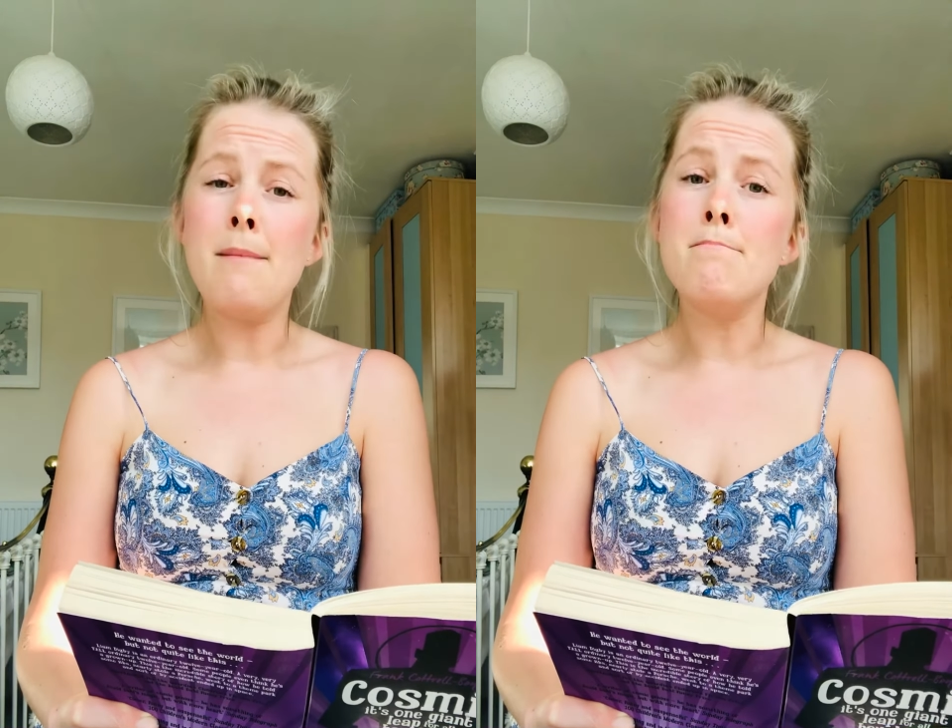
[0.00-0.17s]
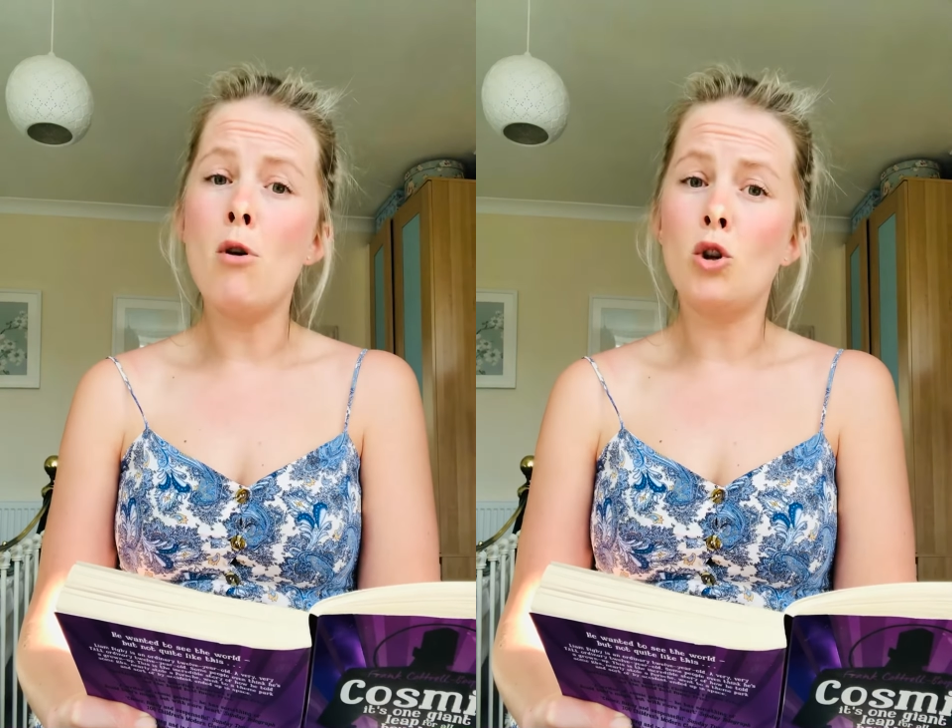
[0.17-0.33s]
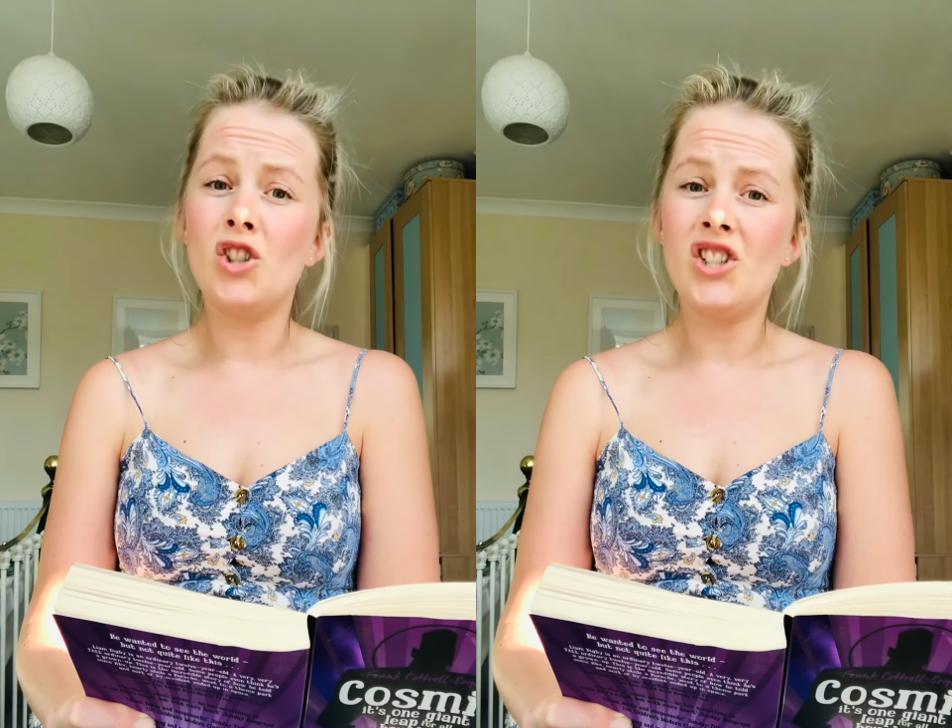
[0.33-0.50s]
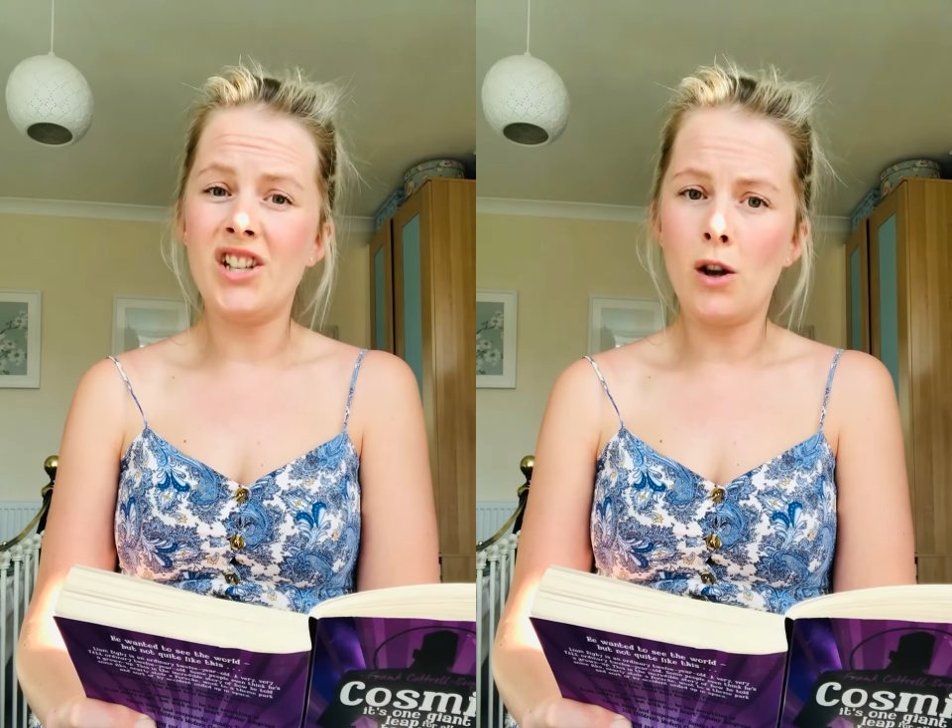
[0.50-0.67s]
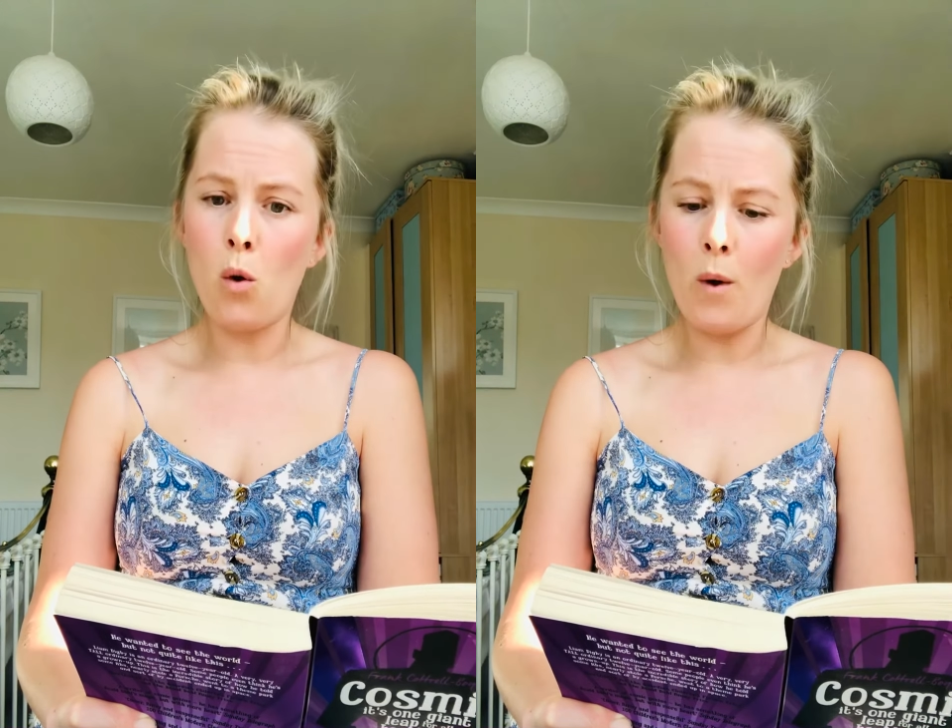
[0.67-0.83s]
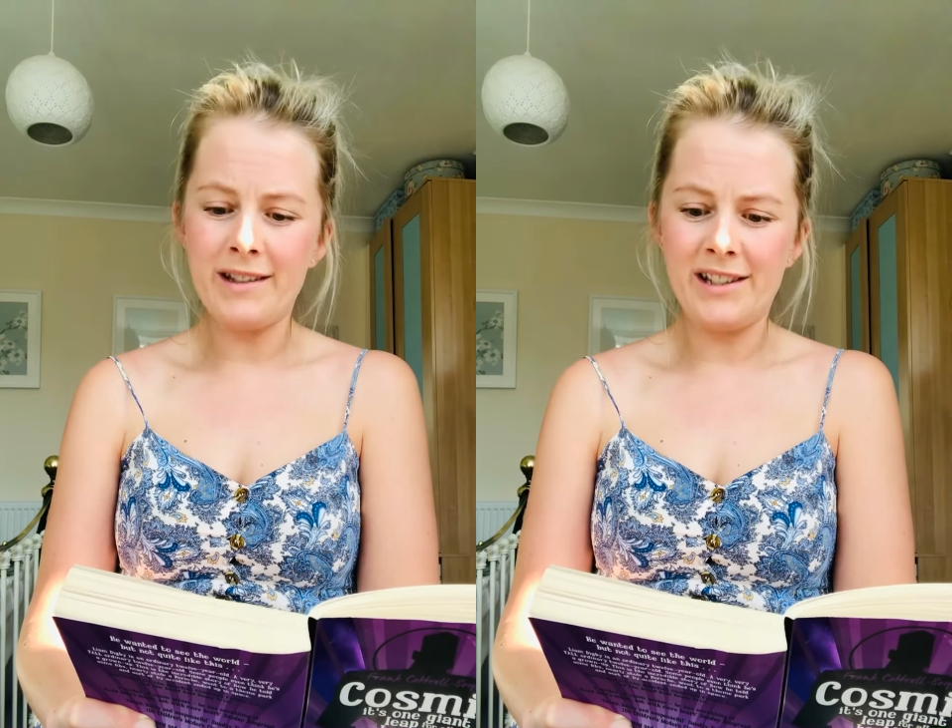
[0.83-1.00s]
monster
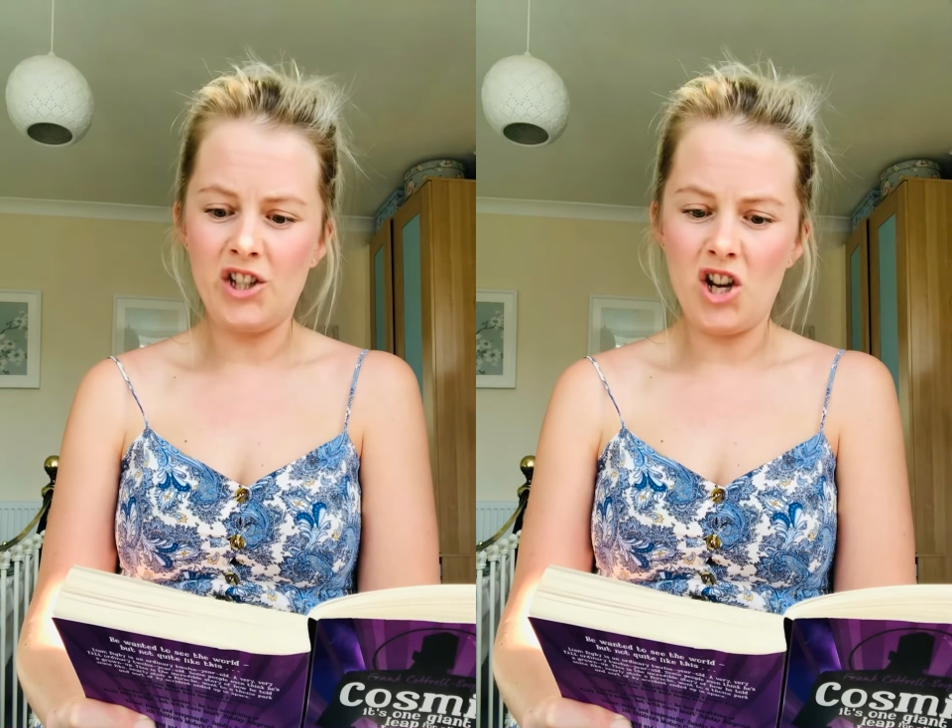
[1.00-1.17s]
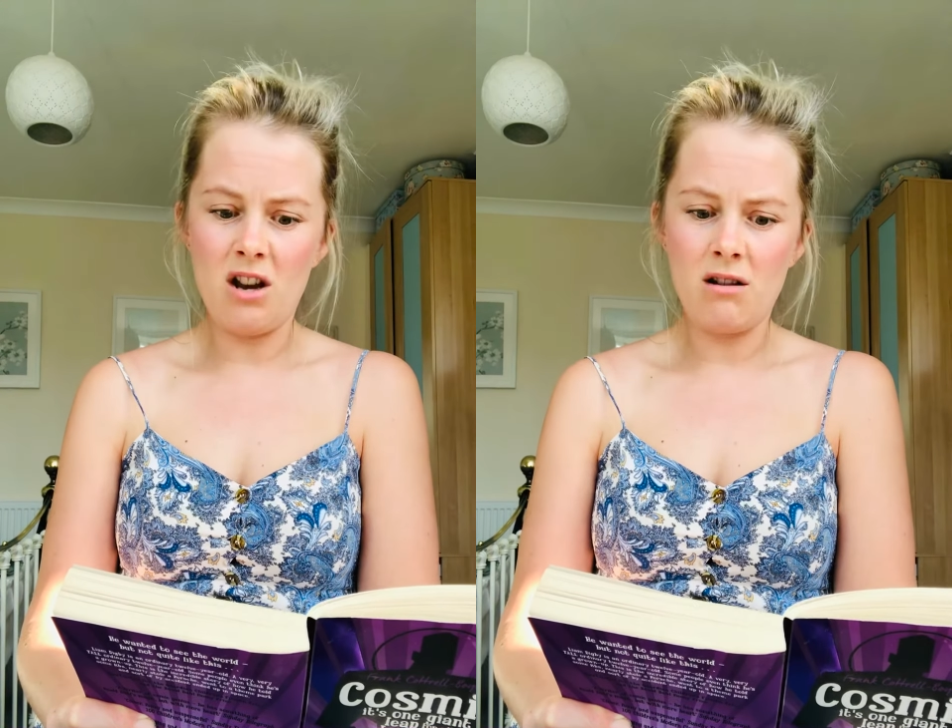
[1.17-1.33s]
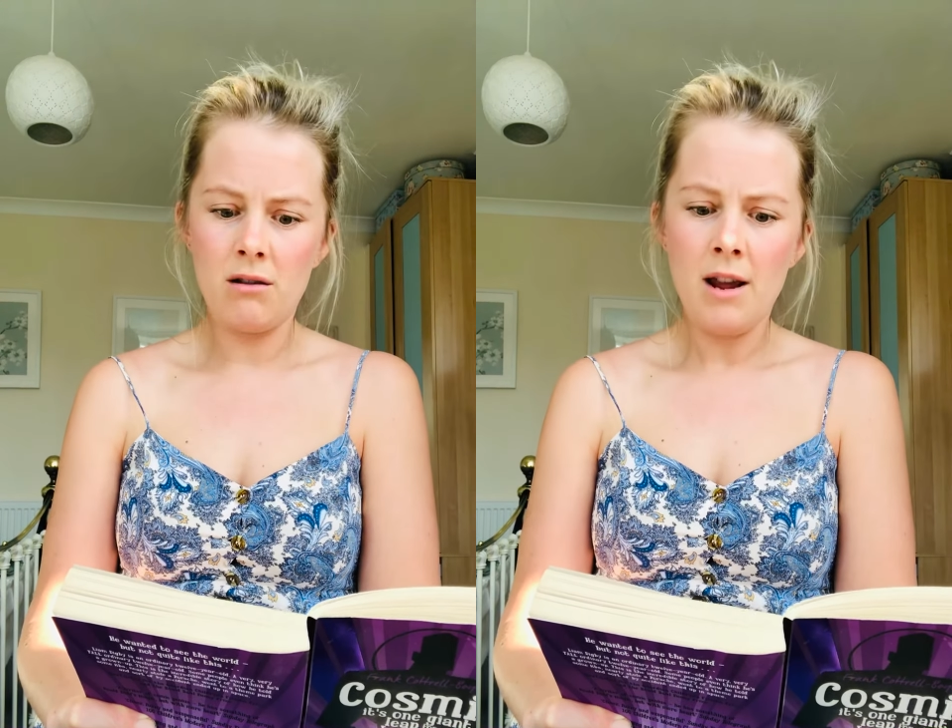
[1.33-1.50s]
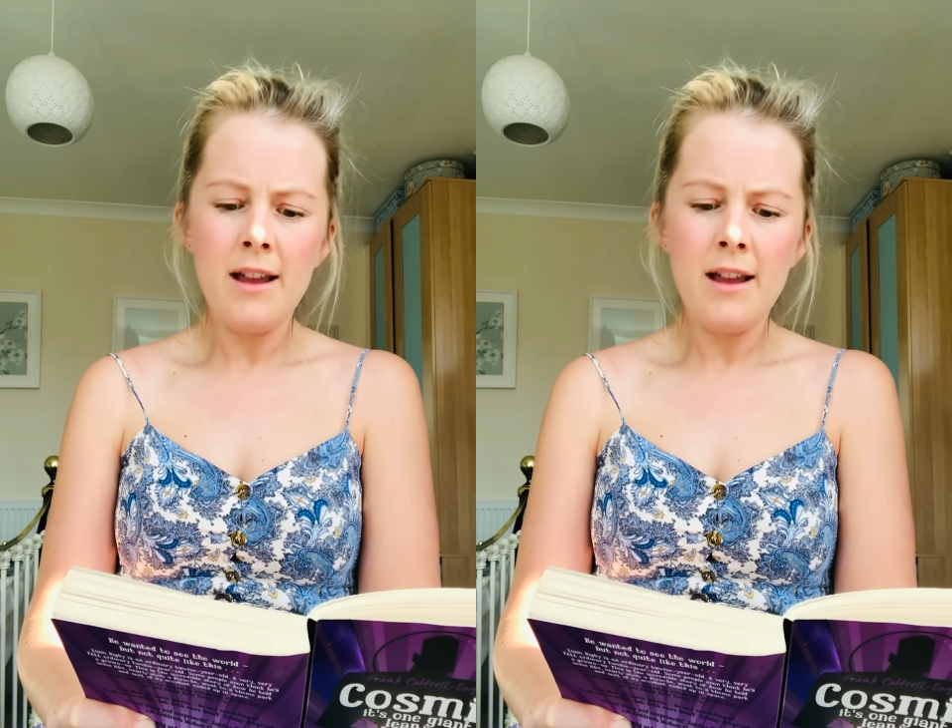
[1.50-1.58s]
question,